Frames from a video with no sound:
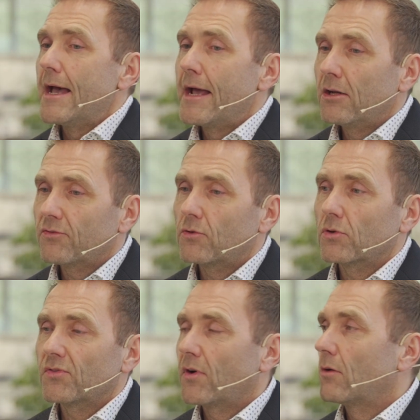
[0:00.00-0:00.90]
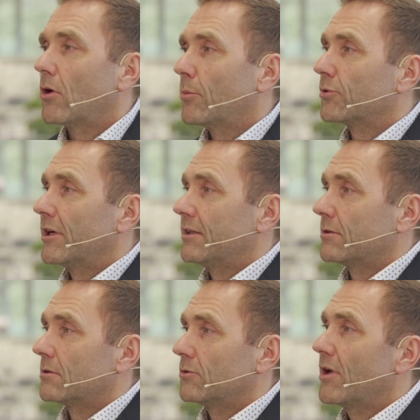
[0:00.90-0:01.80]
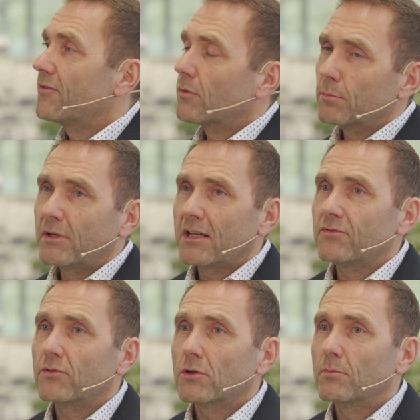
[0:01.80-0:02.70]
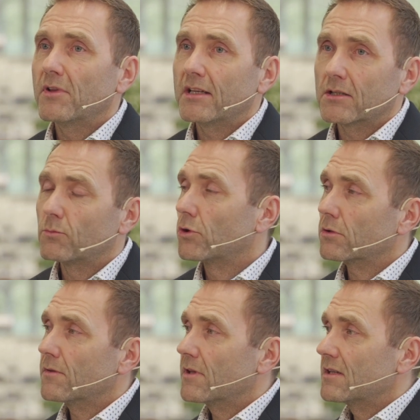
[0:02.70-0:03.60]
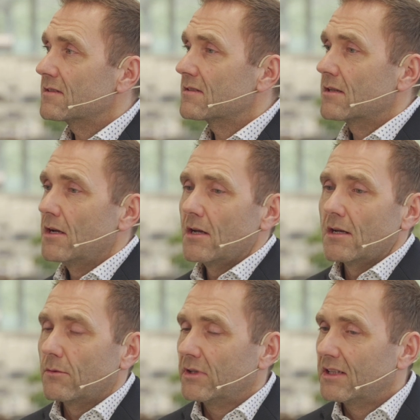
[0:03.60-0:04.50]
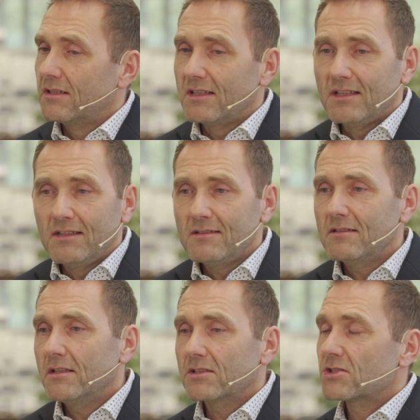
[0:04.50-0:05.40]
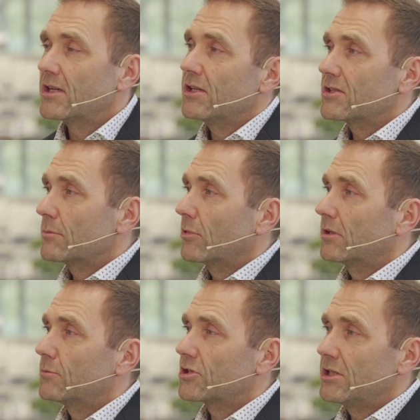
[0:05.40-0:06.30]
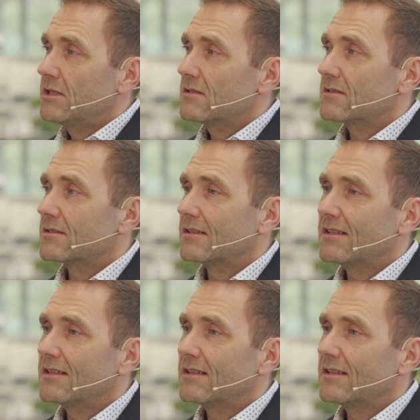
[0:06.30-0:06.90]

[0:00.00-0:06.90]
And of course, for our operator. You have one platform, they can work on this. We can easily exchange them on the machines.